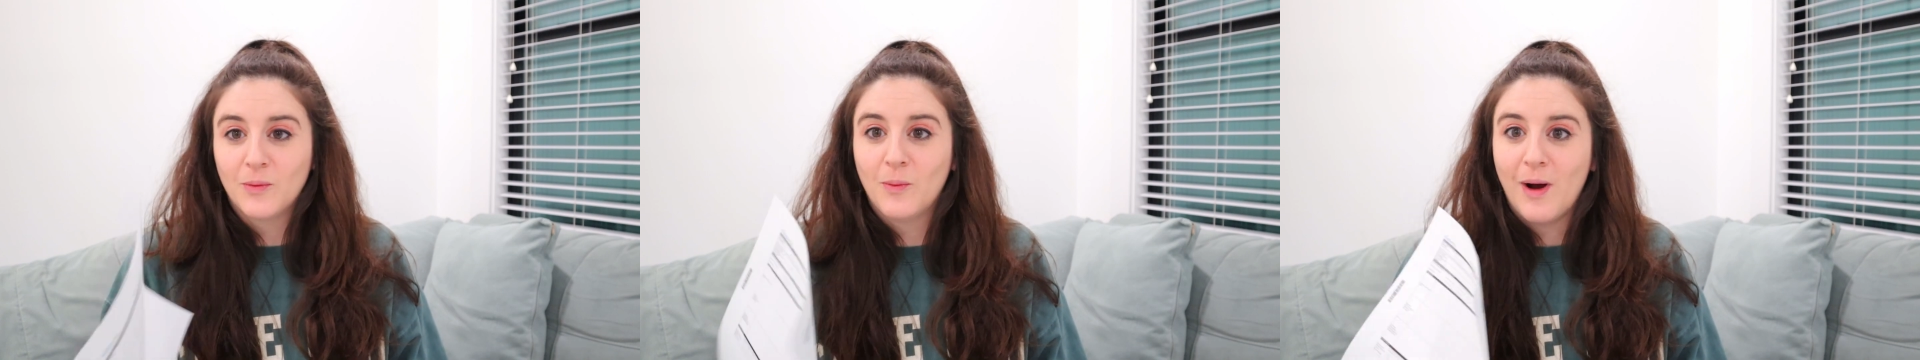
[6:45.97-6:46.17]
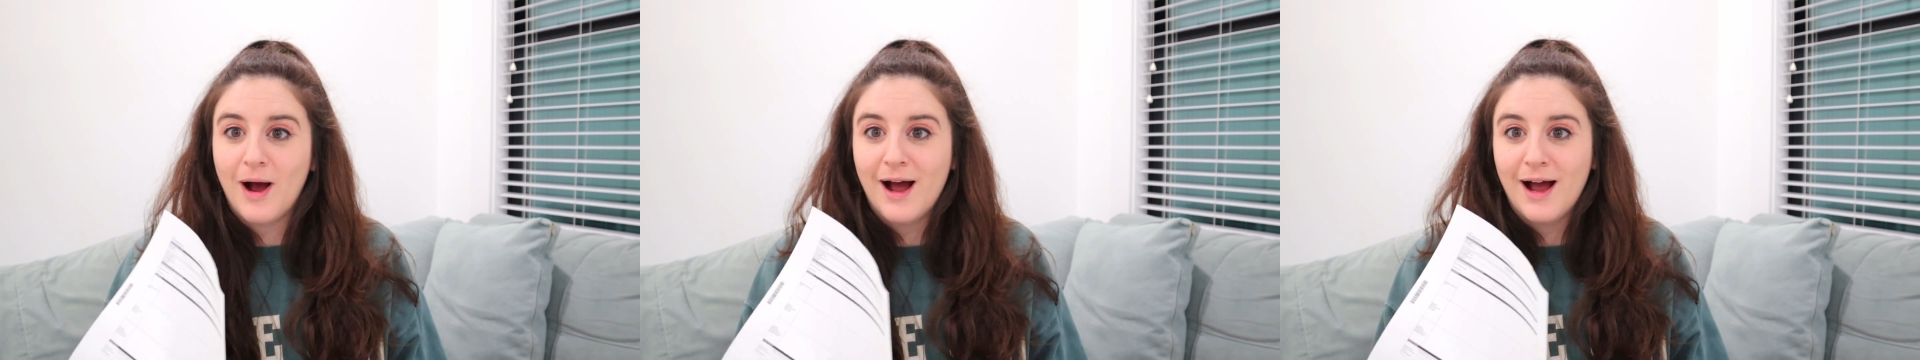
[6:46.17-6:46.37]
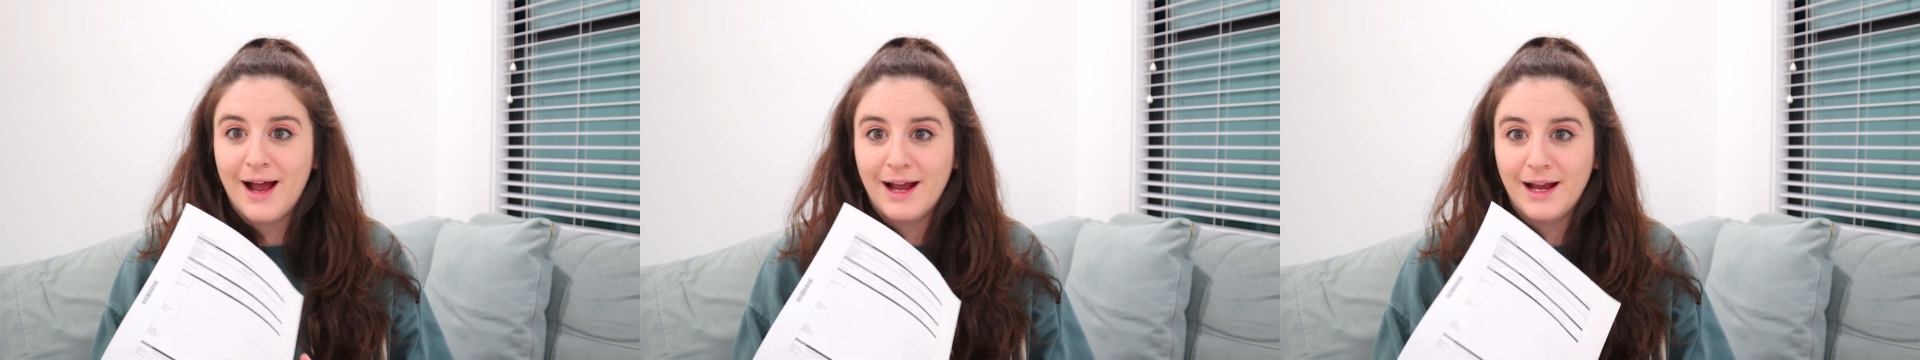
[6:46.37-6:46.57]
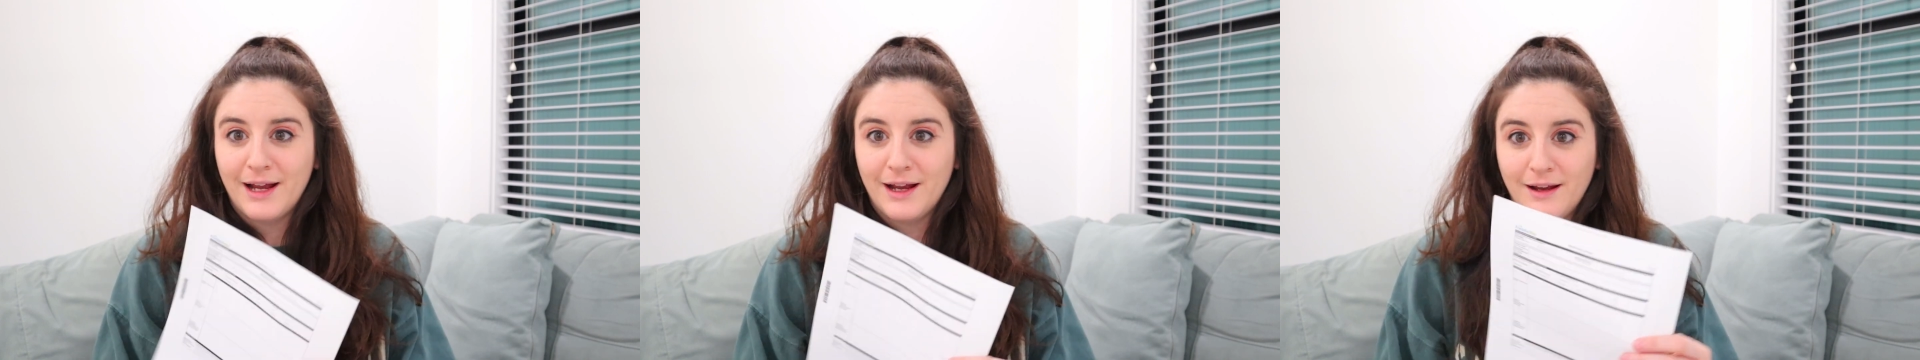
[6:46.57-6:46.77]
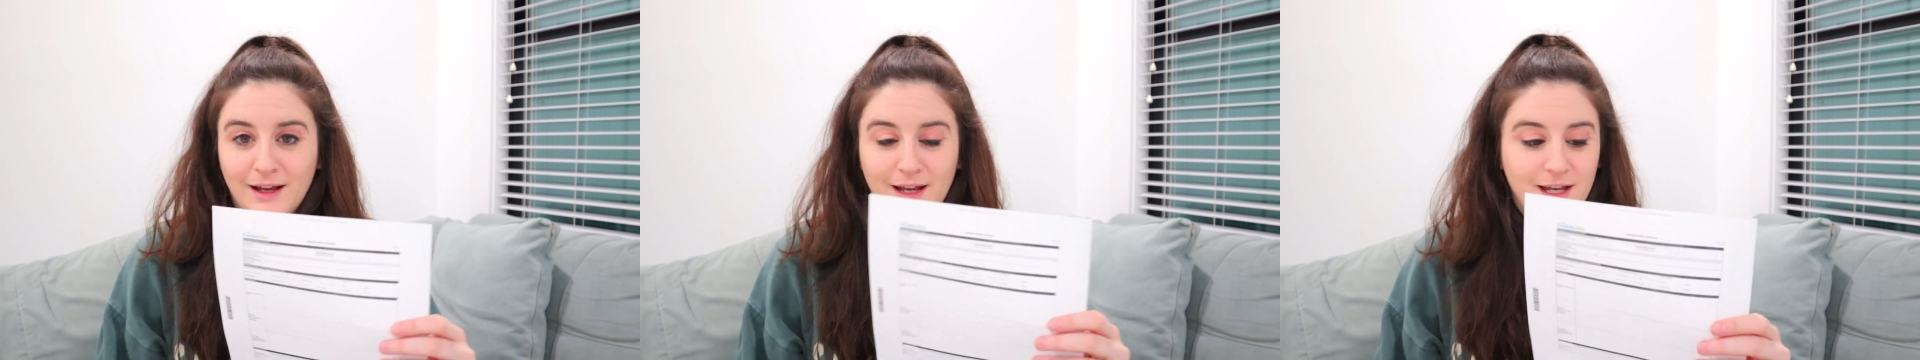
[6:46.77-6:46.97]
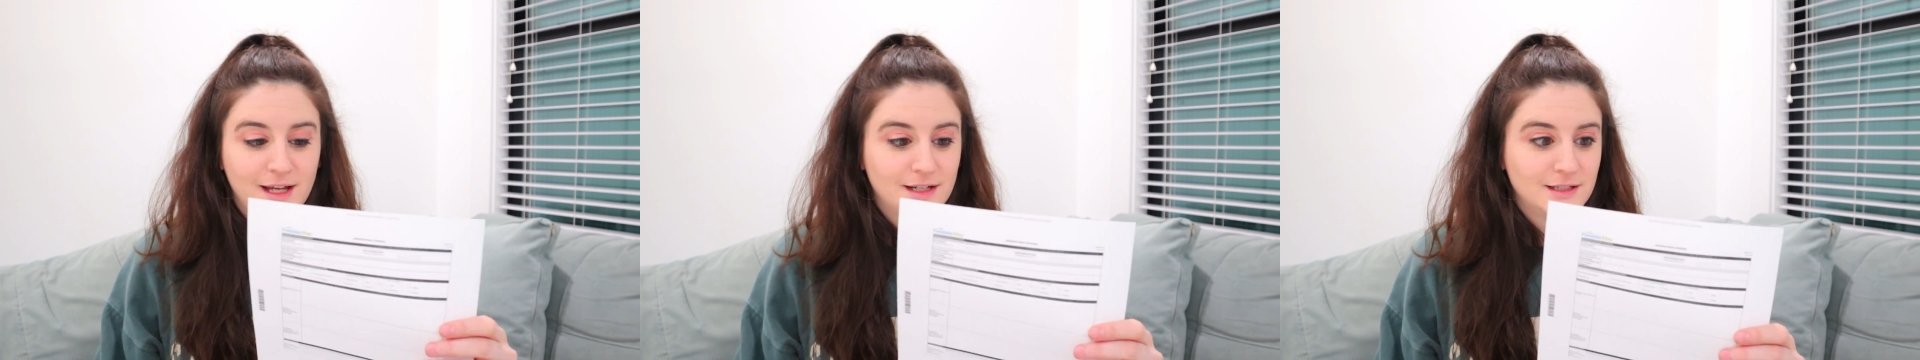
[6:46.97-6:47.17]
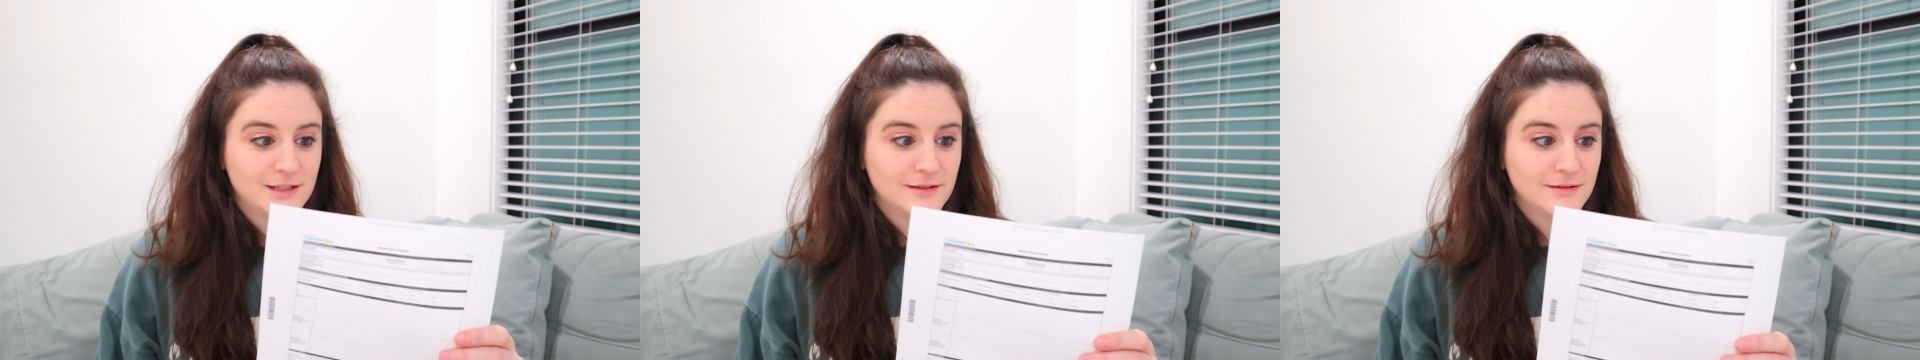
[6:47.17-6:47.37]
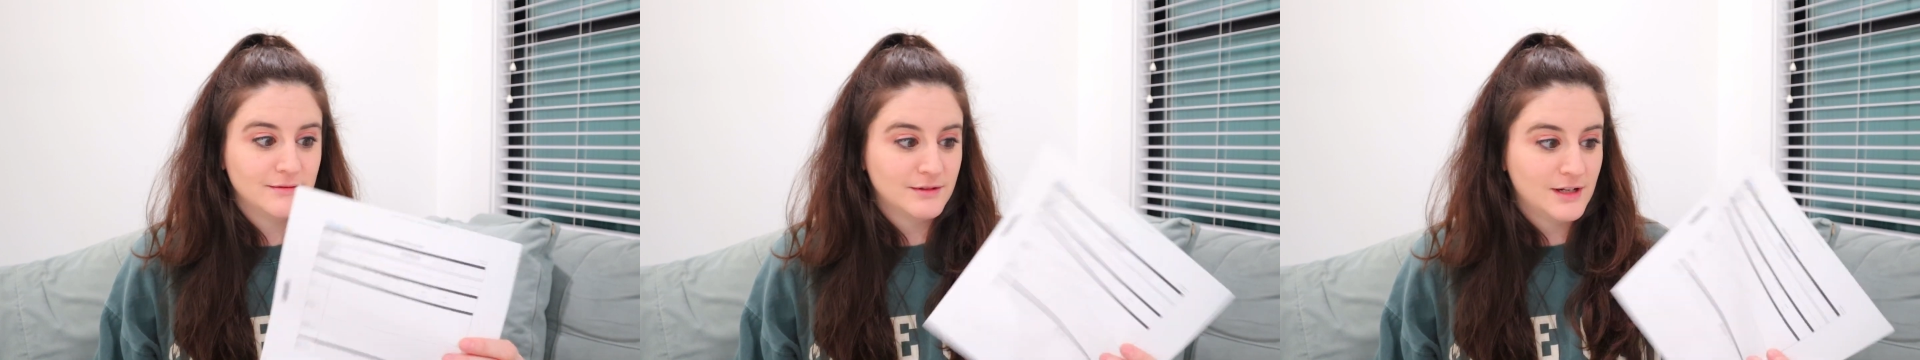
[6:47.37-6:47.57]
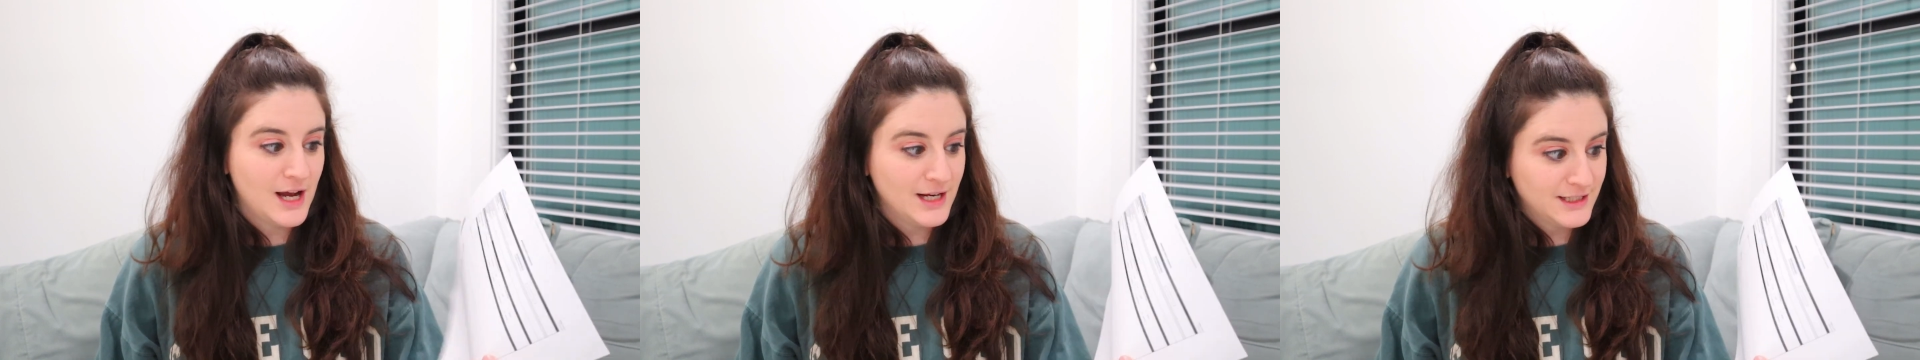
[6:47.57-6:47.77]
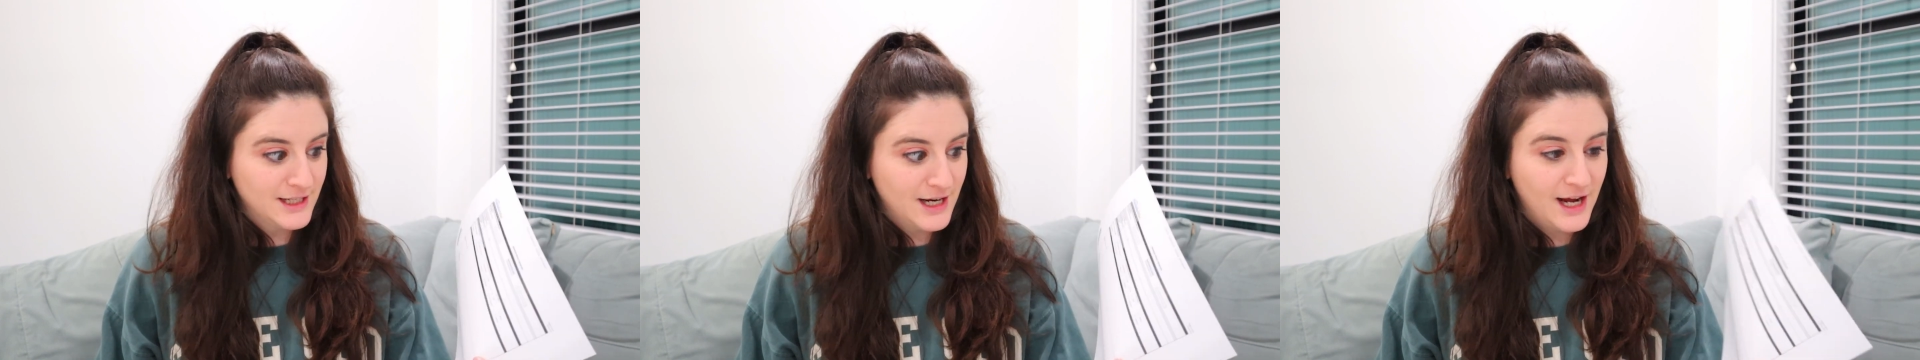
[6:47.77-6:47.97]
why it
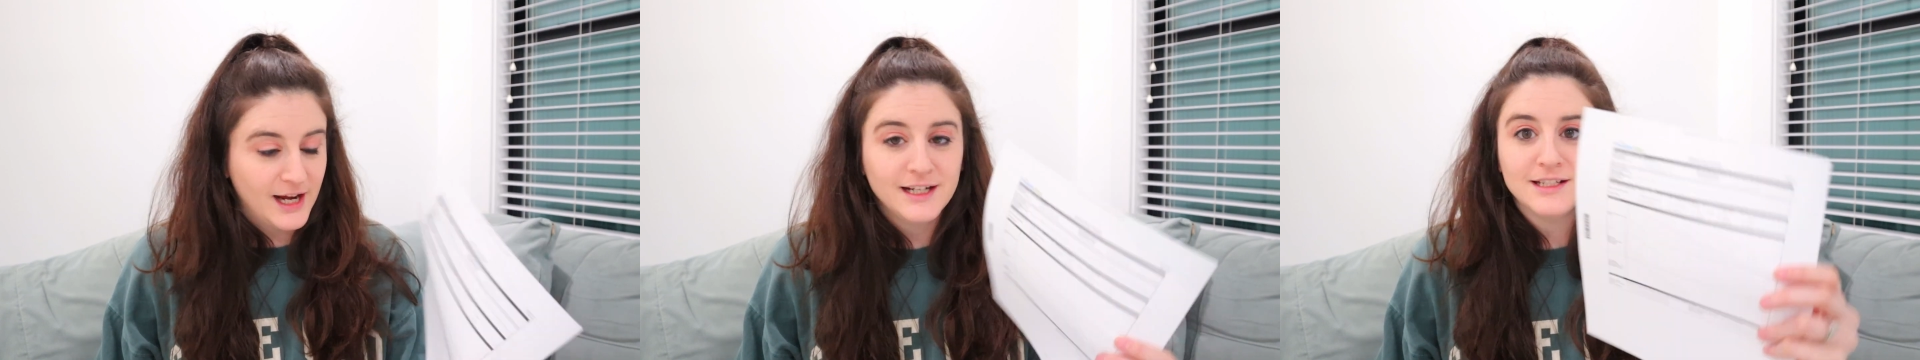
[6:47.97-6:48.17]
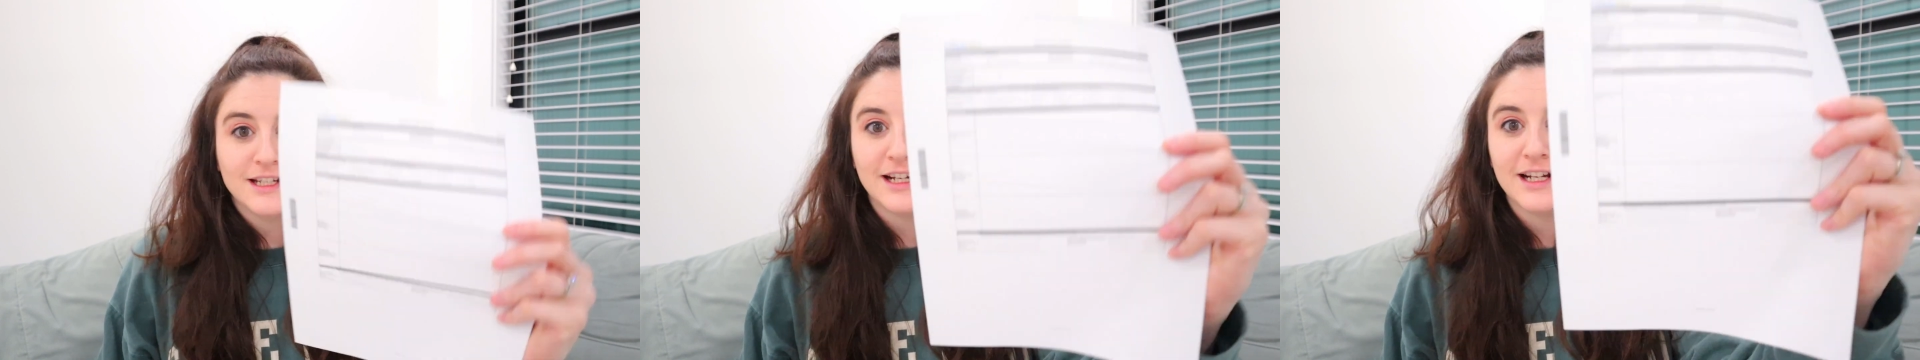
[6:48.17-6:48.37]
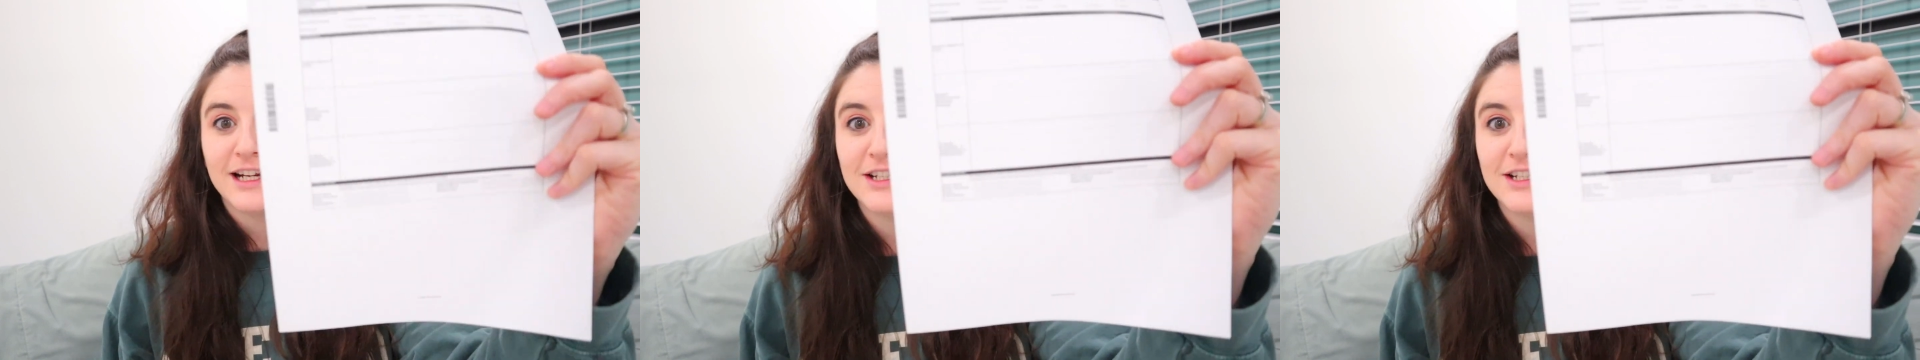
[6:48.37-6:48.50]
got denied, like,